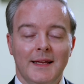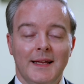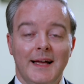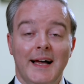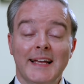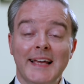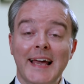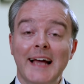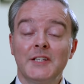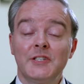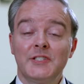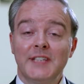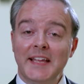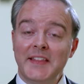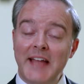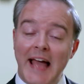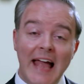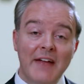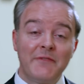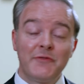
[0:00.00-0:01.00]
I can say
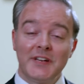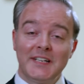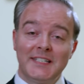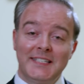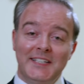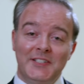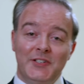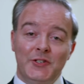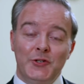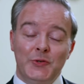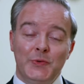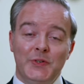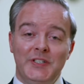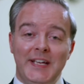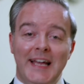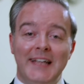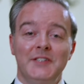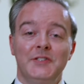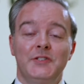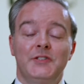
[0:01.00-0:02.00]
that every assistant who
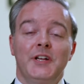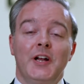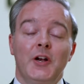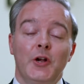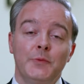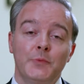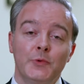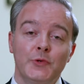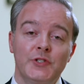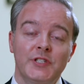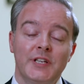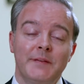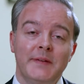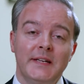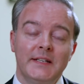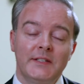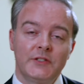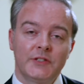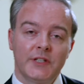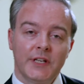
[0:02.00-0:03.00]
attends the Global
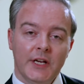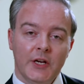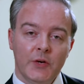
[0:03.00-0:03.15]
Summit